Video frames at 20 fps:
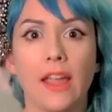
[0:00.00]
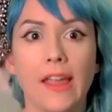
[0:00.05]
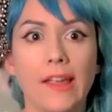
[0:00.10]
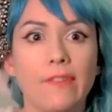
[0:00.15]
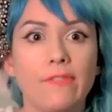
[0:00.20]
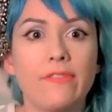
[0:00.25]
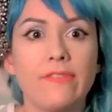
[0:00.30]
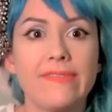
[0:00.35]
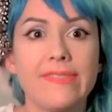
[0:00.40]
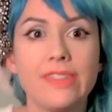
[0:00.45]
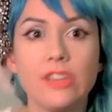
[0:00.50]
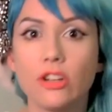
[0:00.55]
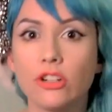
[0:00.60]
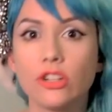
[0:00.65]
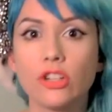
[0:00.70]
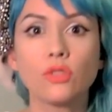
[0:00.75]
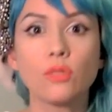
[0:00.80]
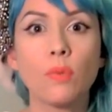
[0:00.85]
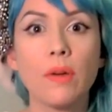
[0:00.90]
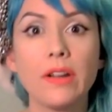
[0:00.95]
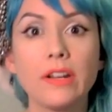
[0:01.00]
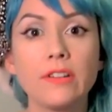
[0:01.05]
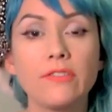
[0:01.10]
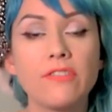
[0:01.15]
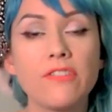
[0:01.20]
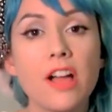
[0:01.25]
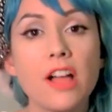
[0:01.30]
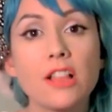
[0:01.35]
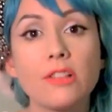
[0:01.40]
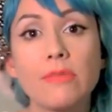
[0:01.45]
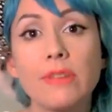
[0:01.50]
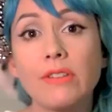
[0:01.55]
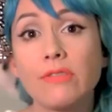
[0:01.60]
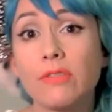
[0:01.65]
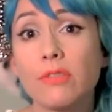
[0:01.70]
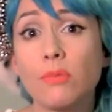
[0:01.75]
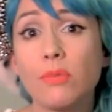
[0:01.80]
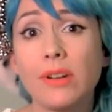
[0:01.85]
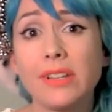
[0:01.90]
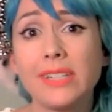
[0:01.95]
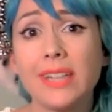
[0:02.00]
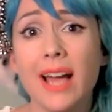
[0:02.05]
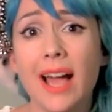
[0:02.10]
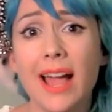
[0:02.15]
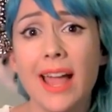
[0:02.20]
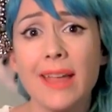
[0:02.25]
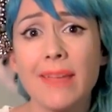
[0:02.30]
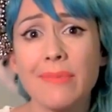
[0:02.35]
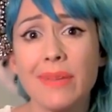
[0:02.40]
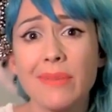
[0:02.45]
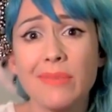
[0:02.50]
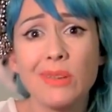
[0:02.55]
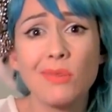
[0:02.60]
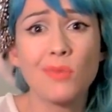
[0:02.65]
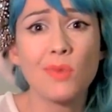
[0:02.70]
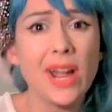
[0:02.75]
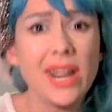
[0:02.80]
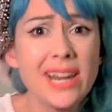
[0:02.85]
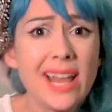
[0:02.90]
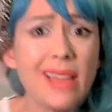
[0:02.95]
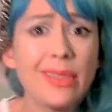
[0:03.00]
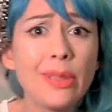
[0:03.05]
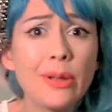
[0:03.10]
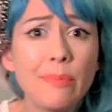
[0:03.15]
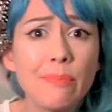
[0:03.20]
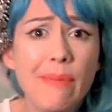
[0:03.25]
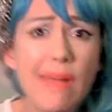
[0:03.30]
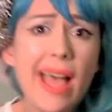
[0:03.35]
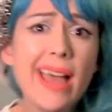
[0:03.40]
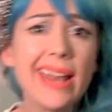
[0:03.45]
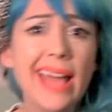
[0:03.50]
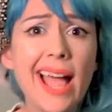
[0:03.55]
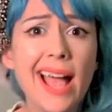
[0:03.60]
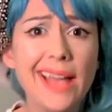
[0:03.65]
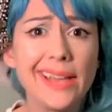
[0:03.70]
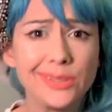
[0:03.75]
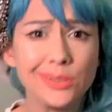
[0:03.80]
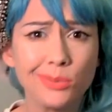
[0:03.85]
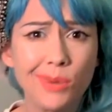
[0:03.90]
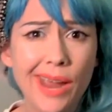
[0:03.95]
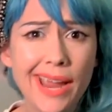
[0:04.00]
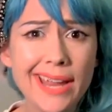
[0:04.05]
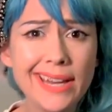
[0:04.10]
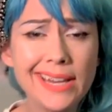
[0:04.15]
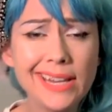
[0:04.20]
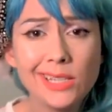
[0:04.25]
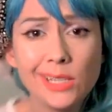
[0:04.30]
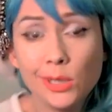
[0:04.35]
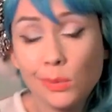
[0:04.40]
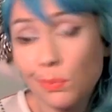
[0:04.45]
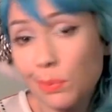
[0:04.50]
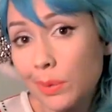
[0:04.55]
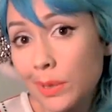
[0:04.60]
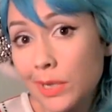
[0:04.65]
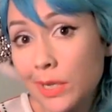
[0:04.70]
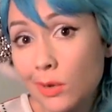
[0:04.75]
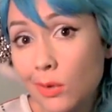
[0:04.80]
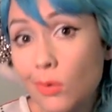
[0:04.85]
if you're just wearing it for Halloween for one time, I mean, why not look badass, right? It's pretty